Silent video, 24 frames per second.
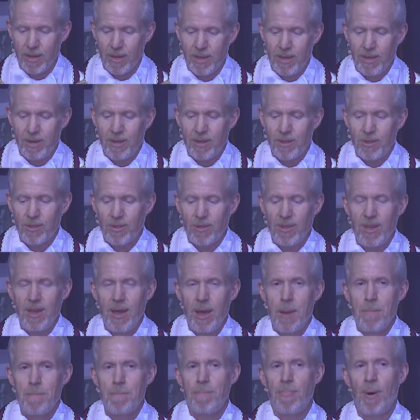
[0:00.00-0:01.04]
it is the
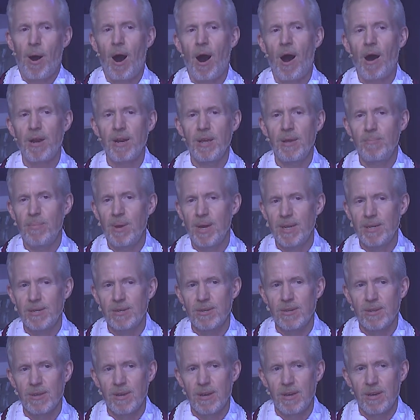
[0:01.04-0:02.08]
embodiment